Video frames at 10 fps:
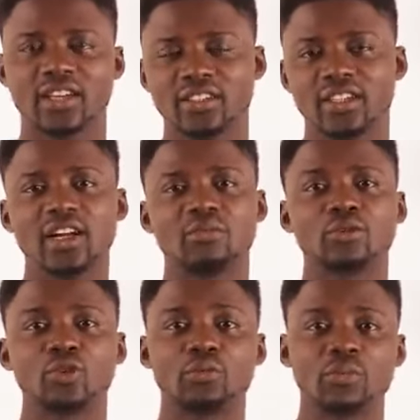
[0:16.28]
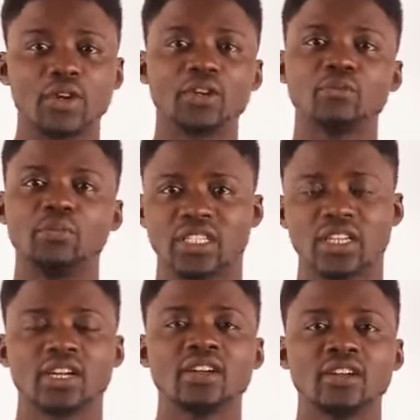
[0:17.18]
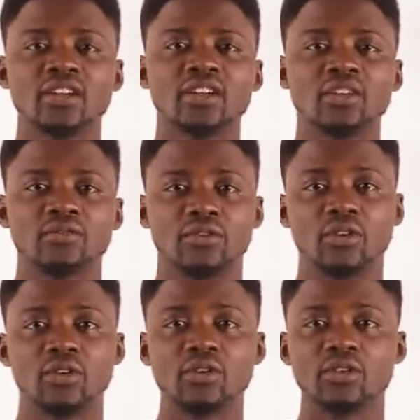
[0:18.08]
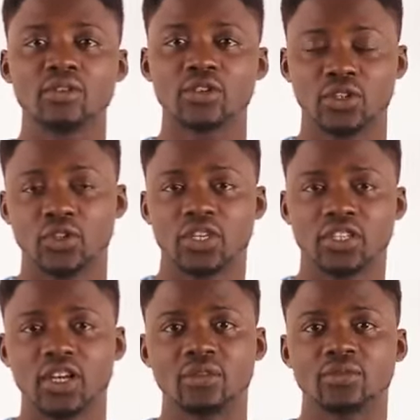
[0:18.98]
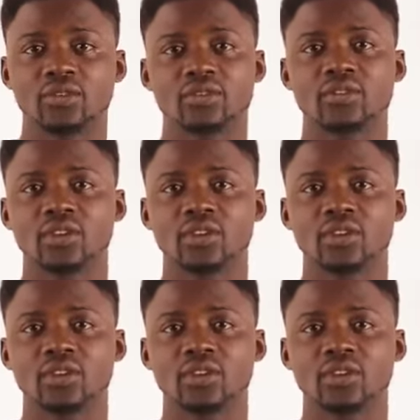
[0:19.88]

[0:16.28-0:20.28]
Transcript: and JAM to prepare you better for your exams,